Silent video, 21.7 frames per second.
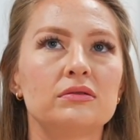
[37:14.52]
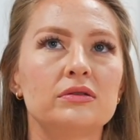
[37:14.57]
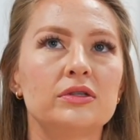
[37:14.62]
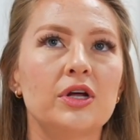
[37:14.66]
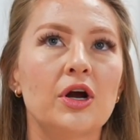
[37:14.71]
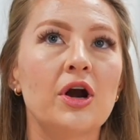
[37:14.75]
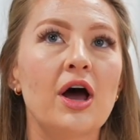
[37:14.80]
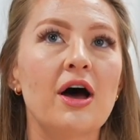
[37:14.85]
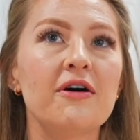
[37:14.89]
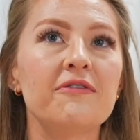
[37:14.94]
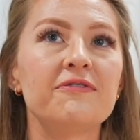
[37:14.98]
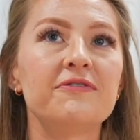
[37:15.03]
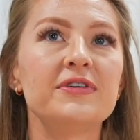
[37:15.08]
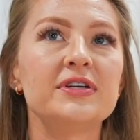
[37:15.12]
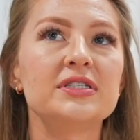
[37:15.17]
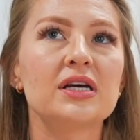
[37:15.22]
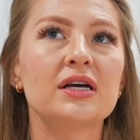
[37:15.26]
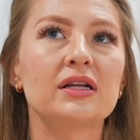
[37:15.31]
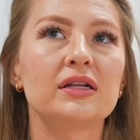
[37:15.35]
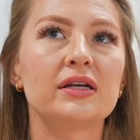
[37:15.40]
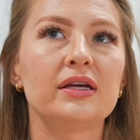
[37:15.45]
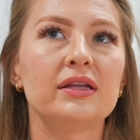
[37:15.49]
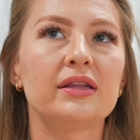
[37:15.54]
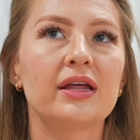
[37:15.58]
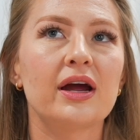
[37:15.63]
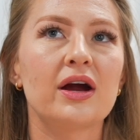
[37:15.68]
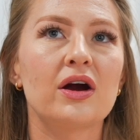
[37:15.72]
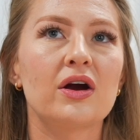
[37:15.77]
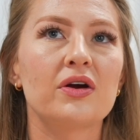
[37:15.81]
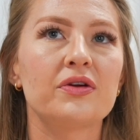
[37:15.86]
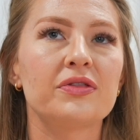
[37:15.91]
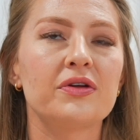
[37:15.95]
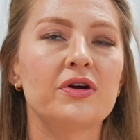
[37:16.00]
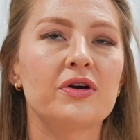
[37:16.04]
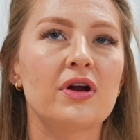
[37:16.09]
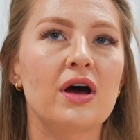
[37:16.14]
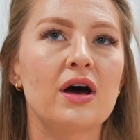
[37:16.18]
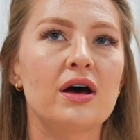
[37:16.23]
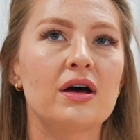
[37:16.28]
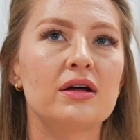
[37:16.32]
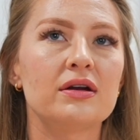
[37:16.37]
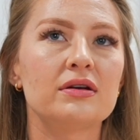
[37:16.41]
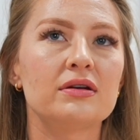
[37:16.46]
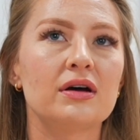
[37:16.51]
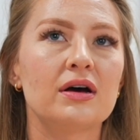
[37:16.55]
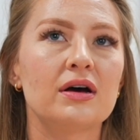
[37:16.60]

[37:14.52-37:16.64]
they're not physically there. They're not.